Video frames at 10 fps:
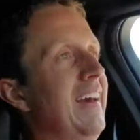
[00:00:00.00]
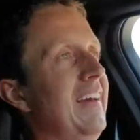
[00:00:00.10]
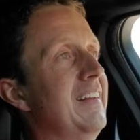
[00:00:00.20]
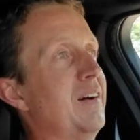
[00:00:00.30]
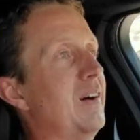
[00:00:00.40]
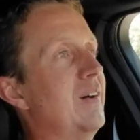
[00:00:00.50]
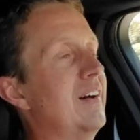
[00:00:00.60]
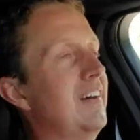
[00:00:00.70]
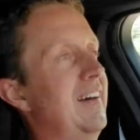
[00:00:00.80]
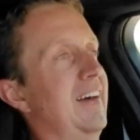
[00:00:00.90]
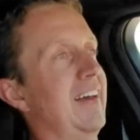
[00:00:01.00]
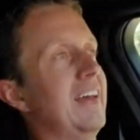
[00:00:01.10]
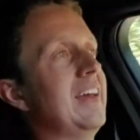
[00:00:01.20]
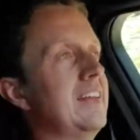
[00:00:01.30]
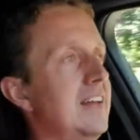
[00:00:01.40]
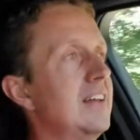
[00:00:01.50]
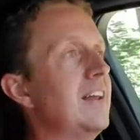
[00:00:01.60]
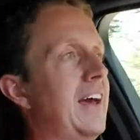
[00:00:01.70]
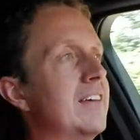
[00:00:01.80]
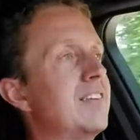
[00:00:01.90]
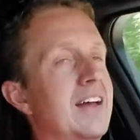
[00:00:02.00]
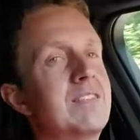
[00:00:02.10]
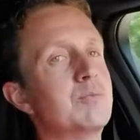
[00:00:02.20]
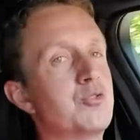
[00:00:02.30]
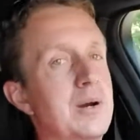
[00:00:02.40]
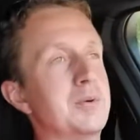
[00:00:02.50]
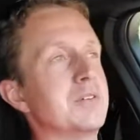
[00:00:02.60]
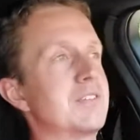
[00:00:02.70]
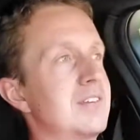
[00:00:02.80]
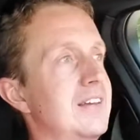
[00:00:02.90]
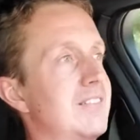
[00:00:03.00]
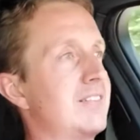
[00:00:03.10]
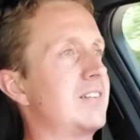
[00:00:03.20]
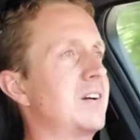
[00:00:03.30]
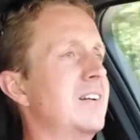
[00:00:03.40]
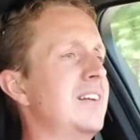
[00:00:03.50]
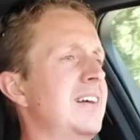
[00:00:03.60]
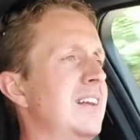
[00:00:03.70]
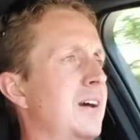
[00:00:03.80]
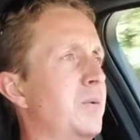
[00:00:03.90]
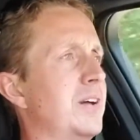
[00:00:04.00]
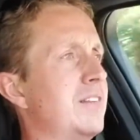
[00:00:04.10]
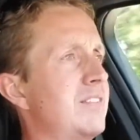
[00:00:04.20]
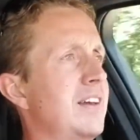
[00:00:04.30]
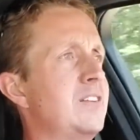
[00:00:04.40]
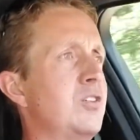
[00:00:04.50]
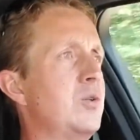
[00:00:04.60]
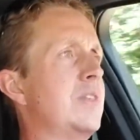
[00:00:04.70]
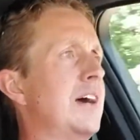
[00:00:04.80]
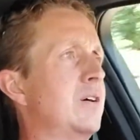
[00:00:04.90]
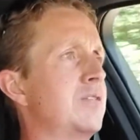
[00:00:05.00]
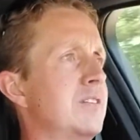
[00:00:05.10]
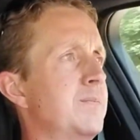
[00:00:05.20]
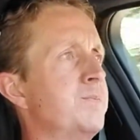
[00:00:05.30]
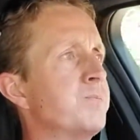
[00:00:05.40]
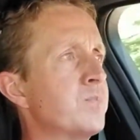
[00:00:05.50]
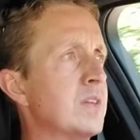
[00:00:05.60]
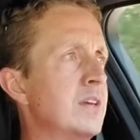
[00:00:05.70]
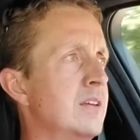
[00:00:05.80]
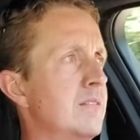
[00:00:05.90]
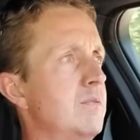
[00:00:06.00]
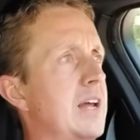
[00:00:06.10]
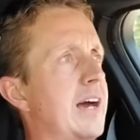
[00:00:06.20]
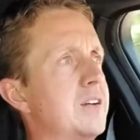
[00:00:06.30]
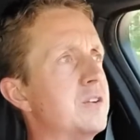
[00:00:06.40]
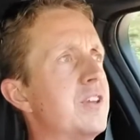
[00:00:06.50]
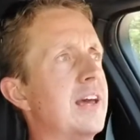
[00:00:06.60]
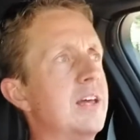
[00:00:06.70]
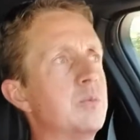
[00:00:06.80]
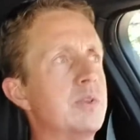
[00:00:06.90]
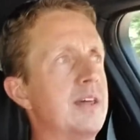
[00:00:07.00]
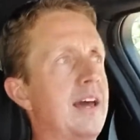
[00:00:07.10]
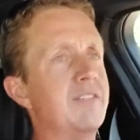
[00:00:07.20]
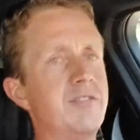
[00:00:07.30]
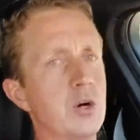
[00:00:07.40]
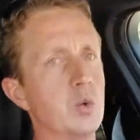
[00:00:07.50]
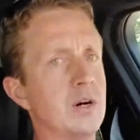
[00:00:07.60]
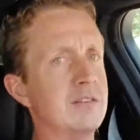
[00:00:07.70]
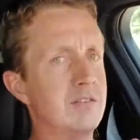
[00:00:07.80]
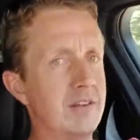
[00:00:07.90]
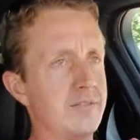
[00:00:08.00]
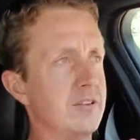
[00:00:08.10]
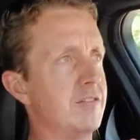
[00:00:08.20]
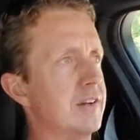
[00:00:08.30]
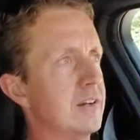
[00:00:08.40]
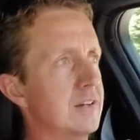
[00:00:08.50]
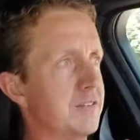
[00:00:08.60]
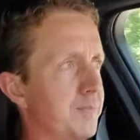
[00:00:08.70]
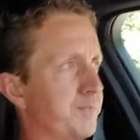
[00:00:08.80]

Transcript: You know, it has had some troubles. It started in, I want to say, 2009 or 10 with the F017 series.